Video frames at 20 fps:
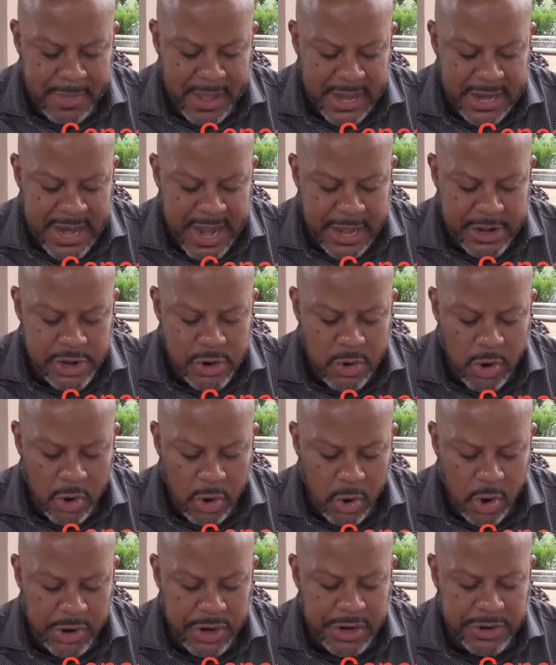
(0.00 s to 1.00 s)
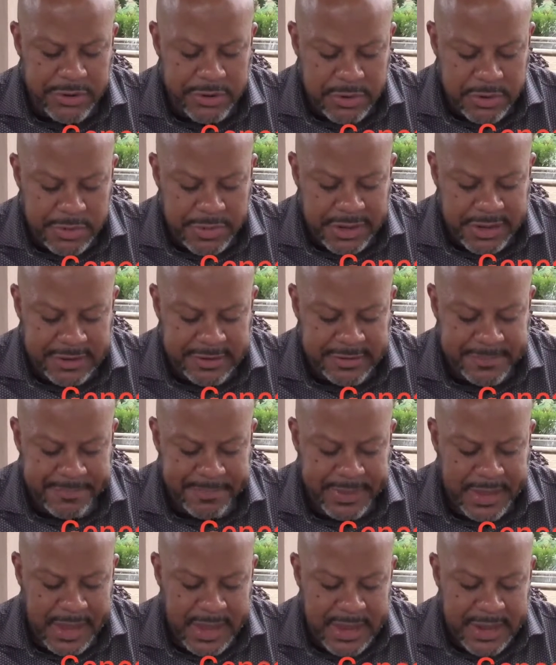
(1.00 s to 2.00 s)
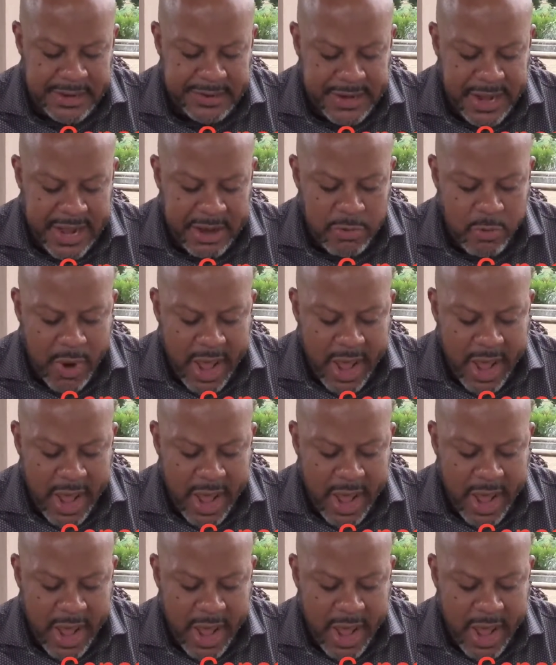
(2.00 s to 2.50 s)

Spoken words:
Now you are ordered to do this. Take